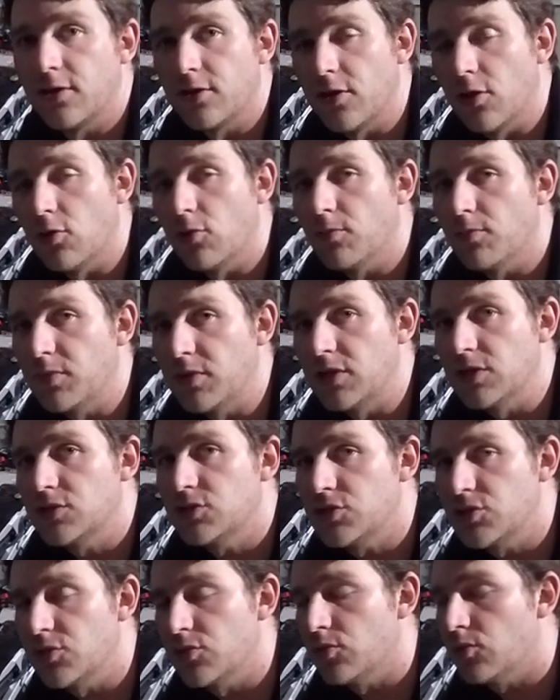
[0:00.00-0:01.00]
don't be
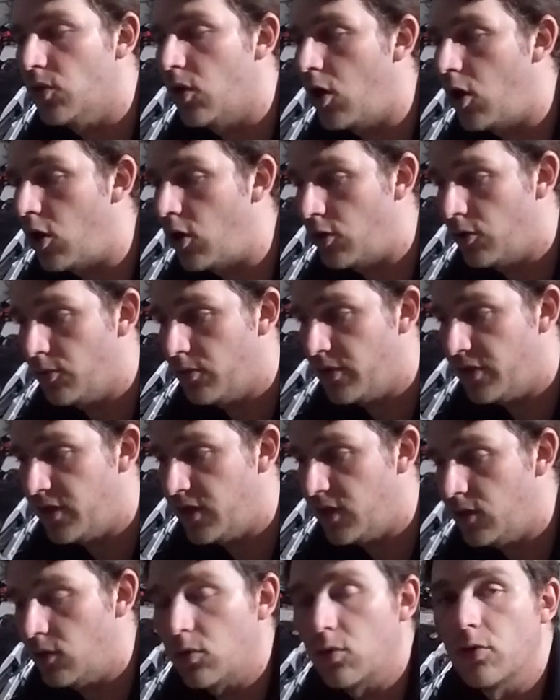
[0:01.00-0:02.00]
too hard with
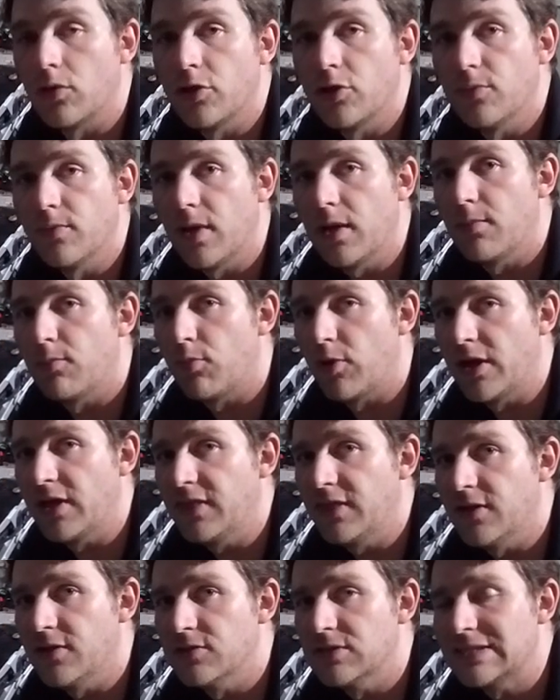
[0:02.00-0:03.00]
it or you might break
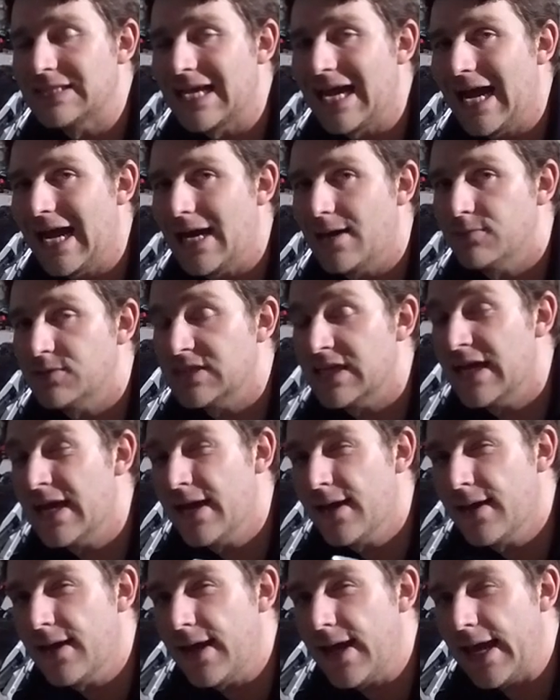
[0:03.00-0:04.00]
those tabs
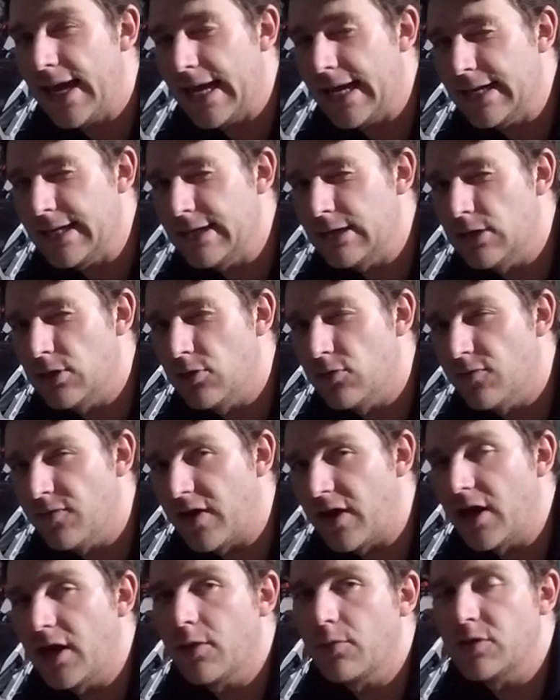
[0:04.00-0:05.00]
and need a new
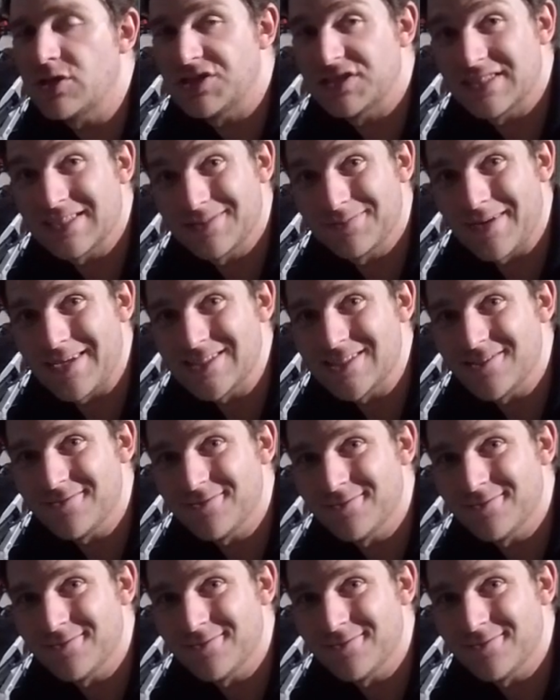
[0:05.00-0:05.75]
fairing, which is expensive.